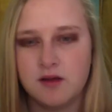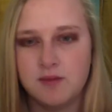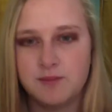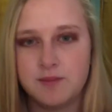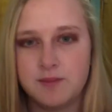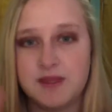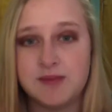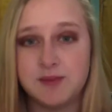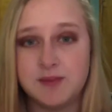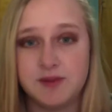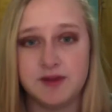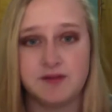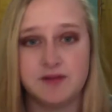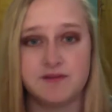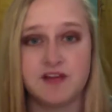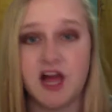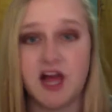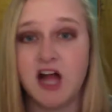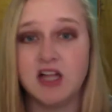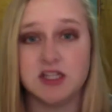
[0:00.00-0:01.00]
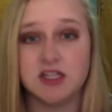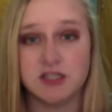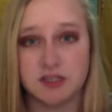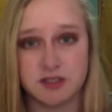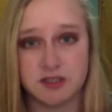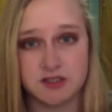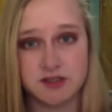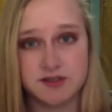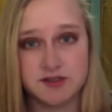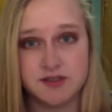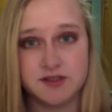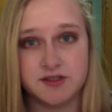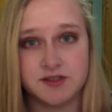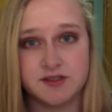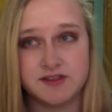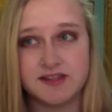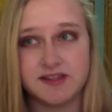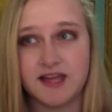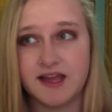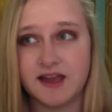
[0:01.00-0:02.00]
people of color
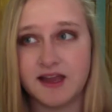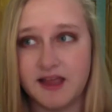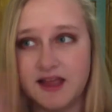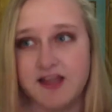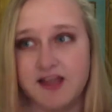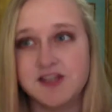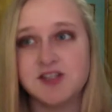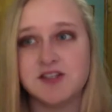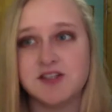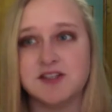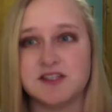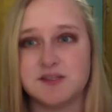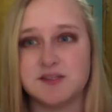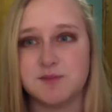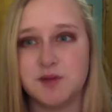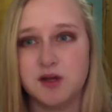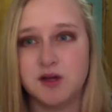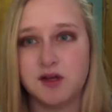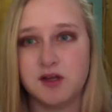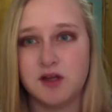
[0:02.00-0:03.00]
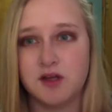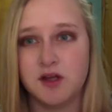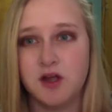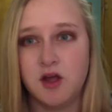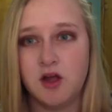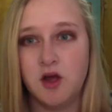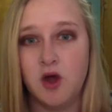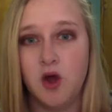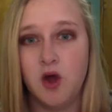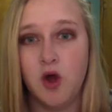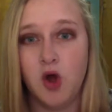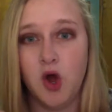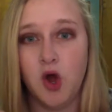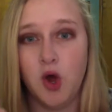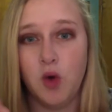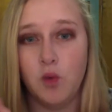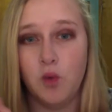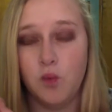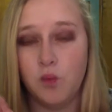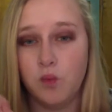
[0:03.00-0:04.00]
that enter this book
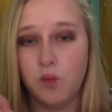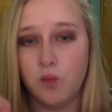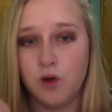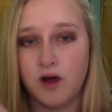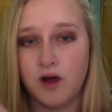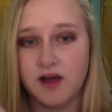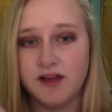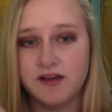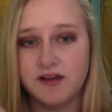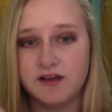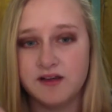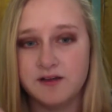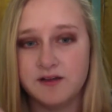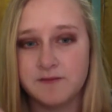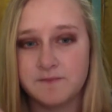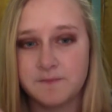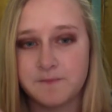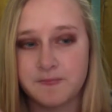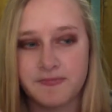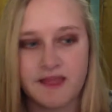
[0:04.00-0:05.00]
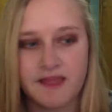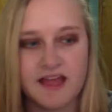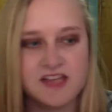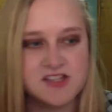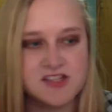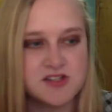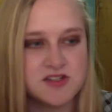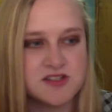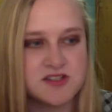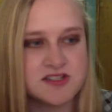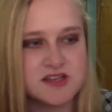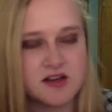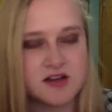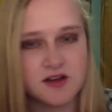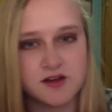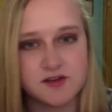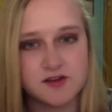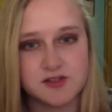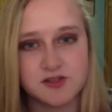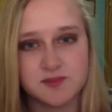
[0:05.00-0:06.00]
One has your
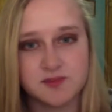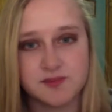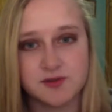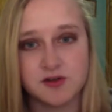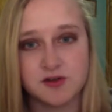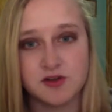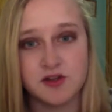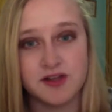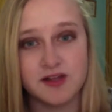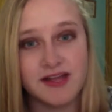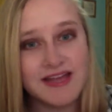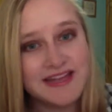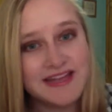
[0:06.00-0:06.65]
stereotypical